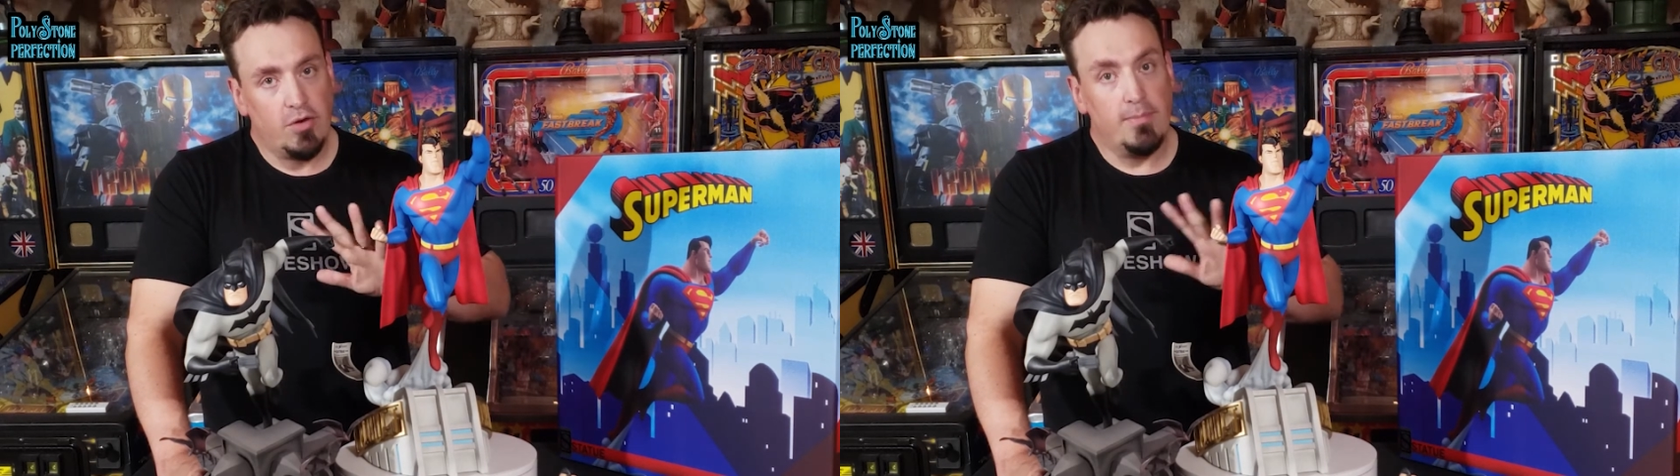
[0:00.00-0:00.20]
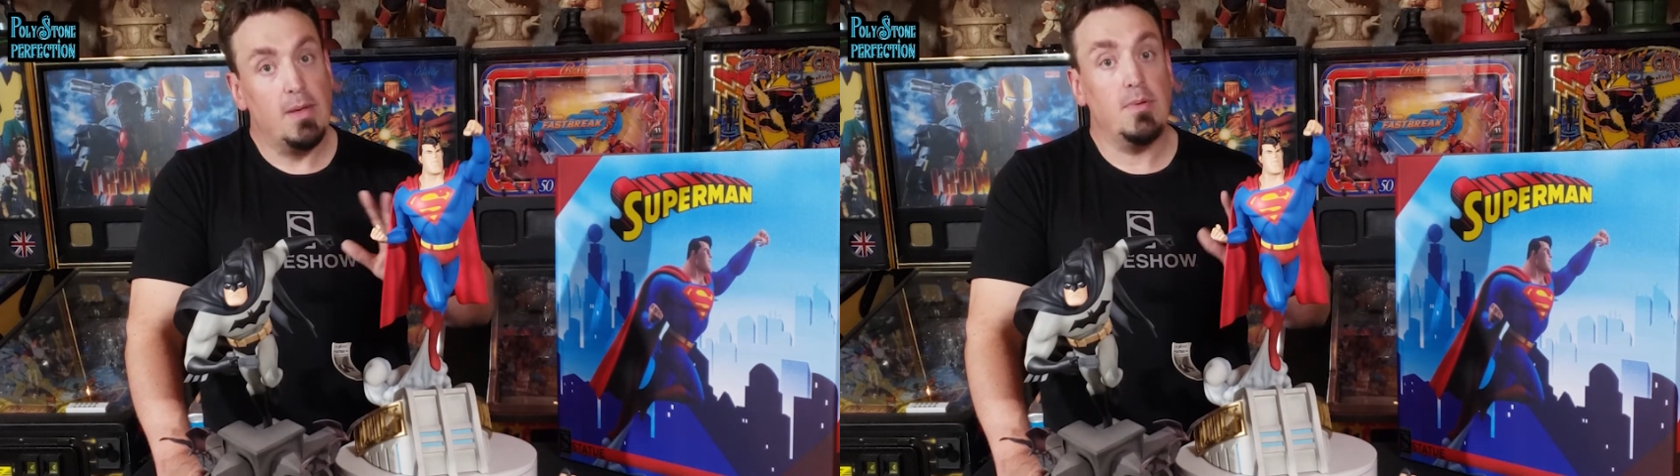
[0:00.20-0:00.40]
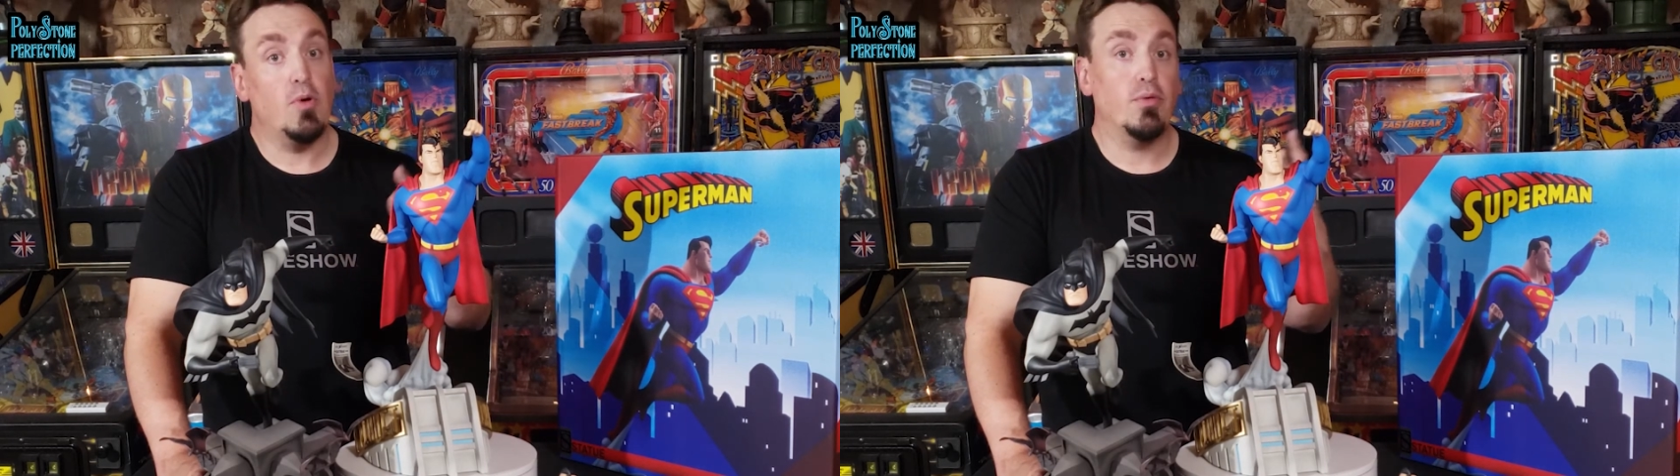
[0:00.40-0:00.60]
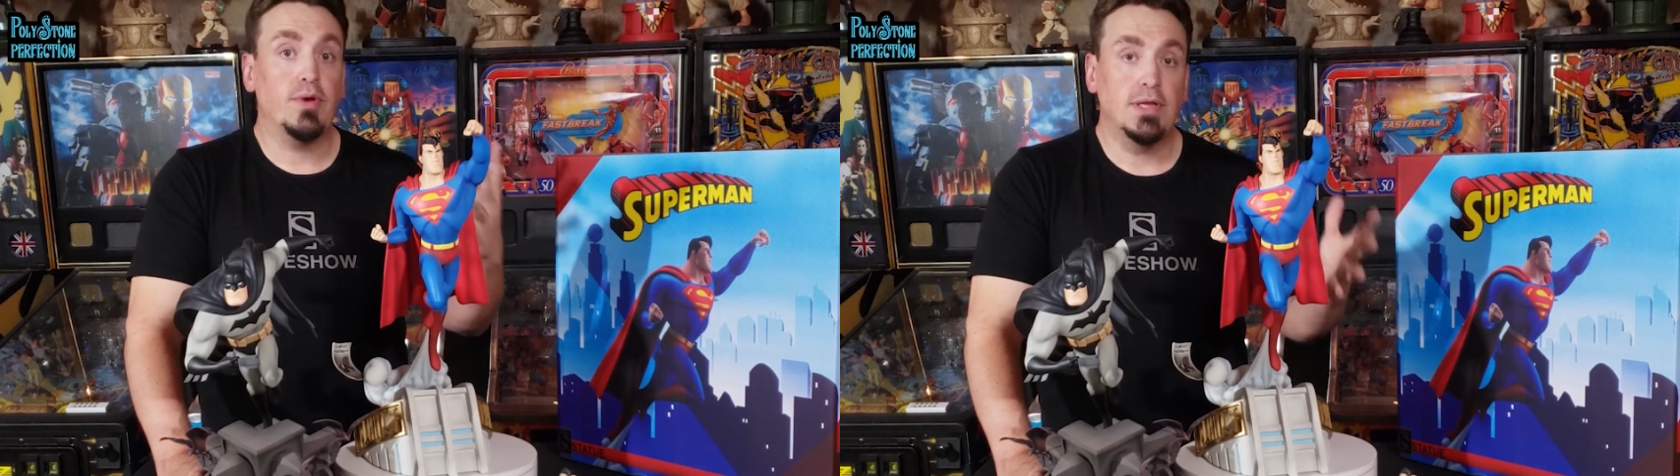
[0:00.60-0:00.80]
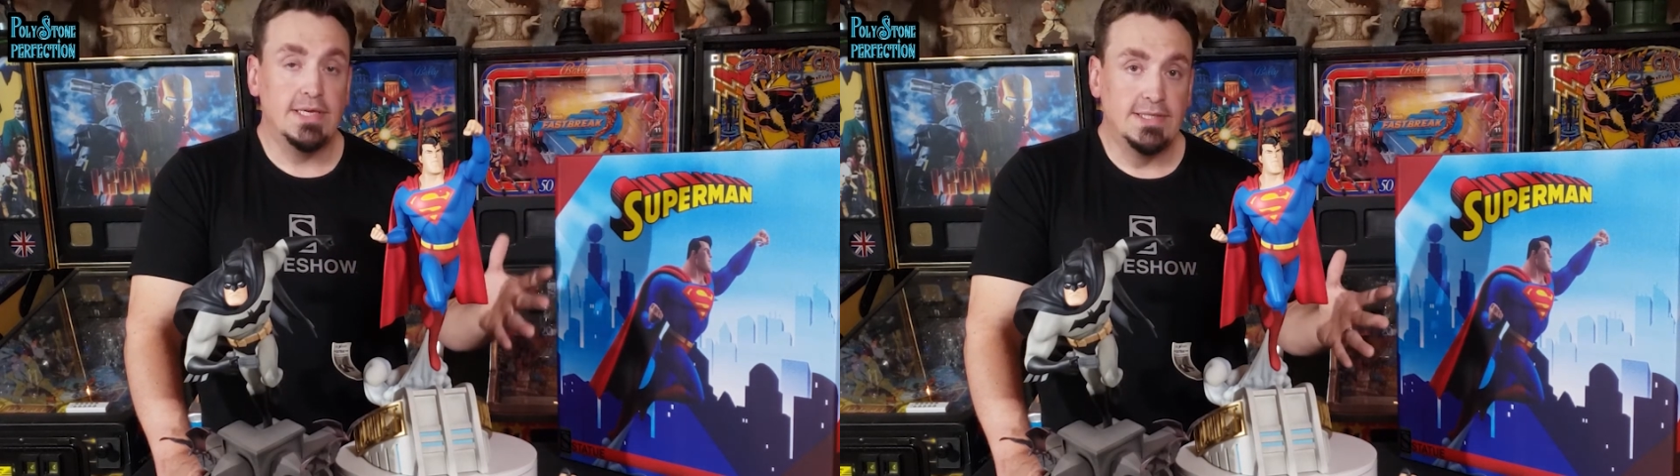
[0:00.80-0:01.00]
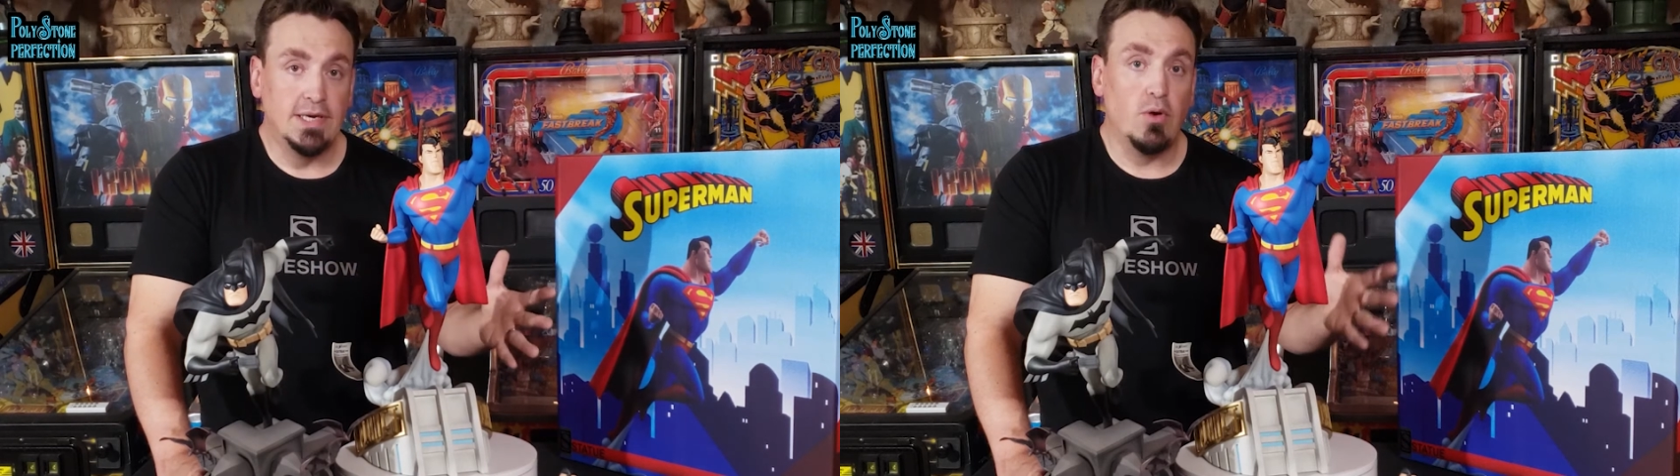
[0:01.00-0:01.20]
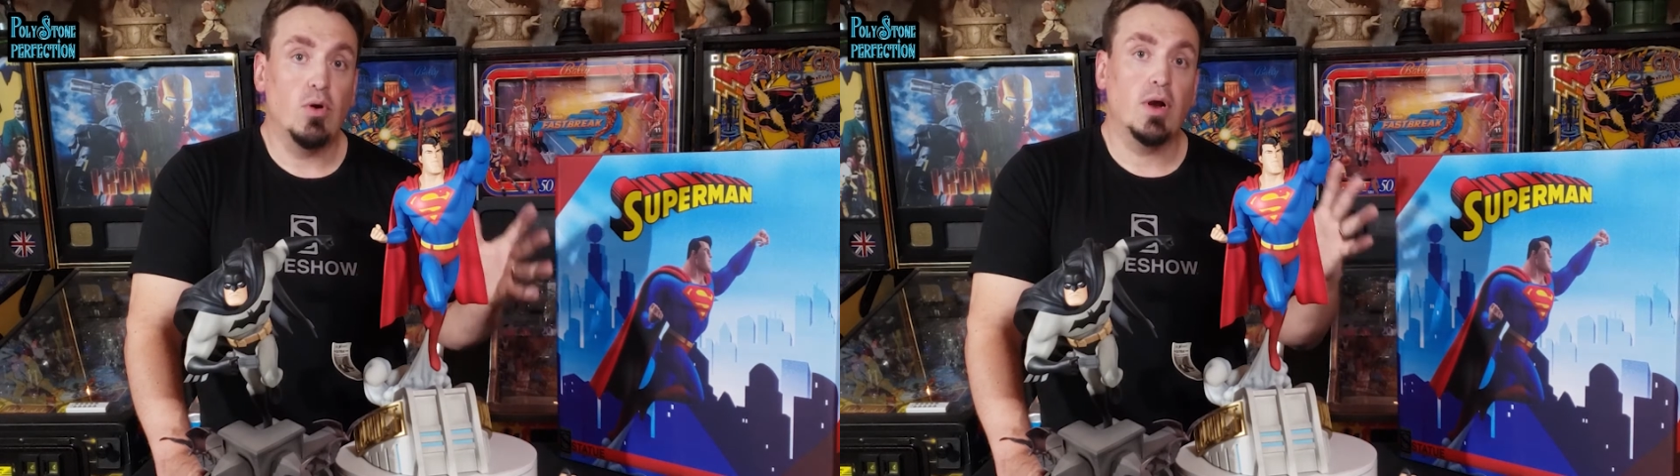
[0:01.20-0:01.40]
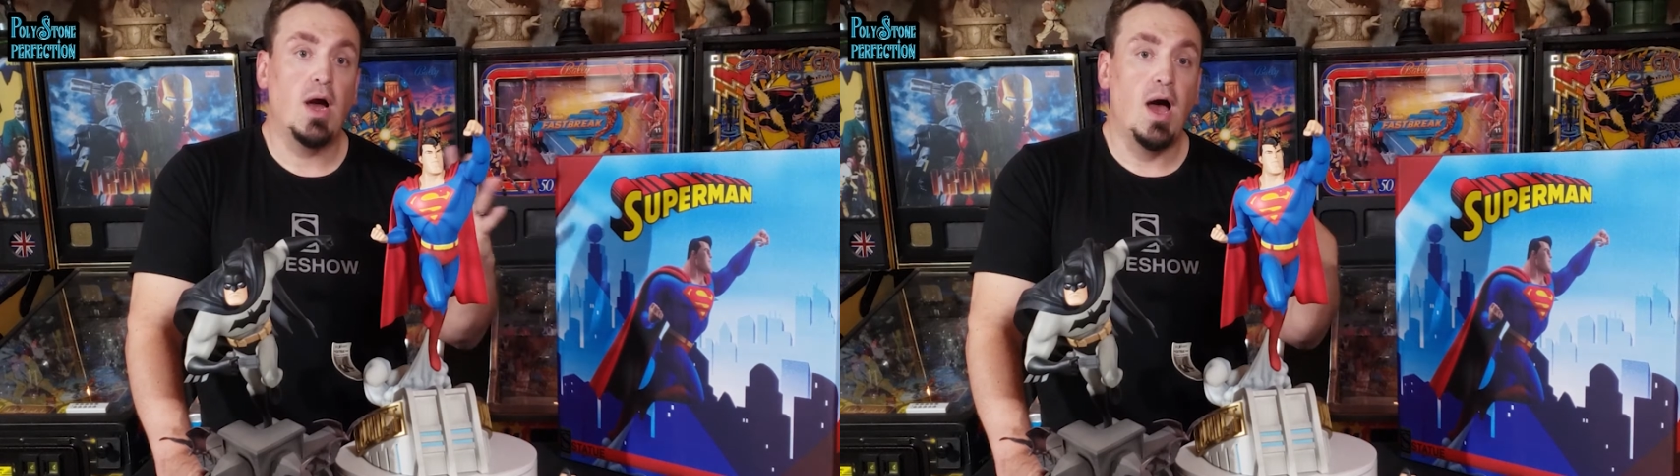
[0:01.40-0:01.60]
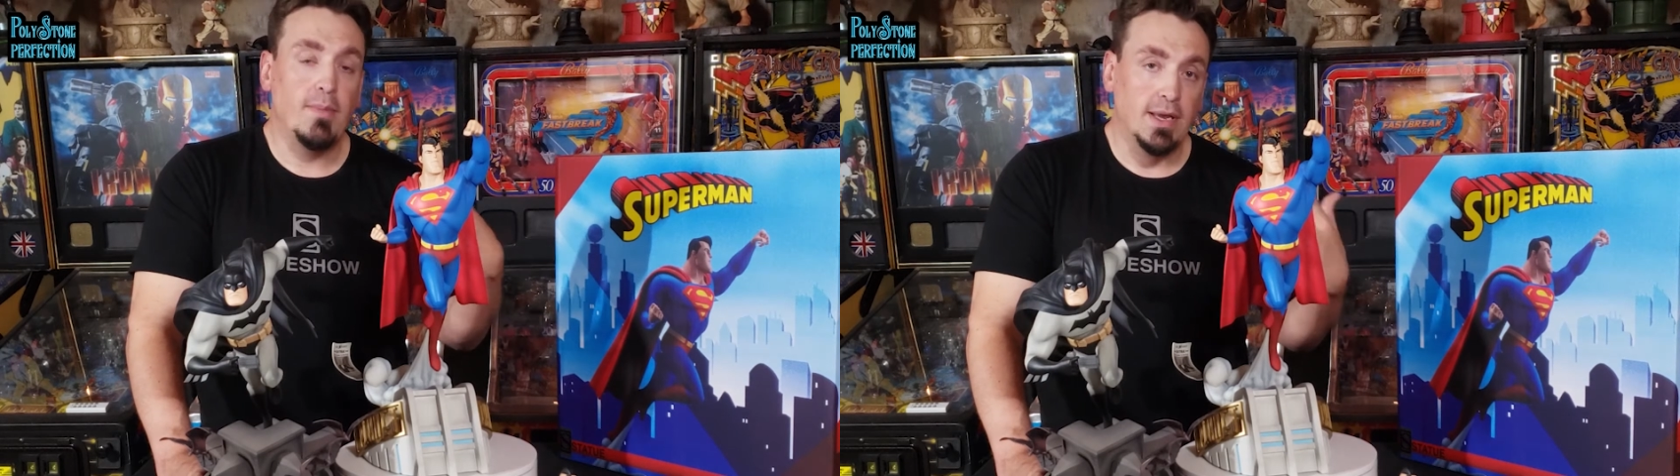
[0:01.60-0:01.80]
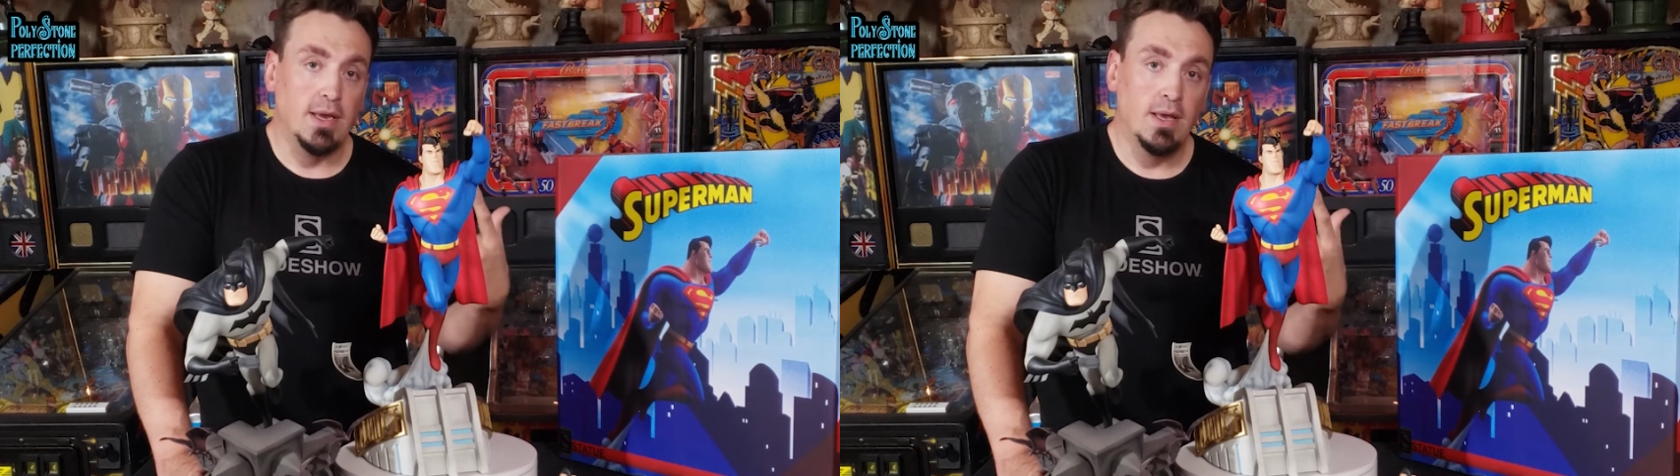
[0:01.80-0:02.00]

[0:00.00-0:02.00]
maybe more realistic or comic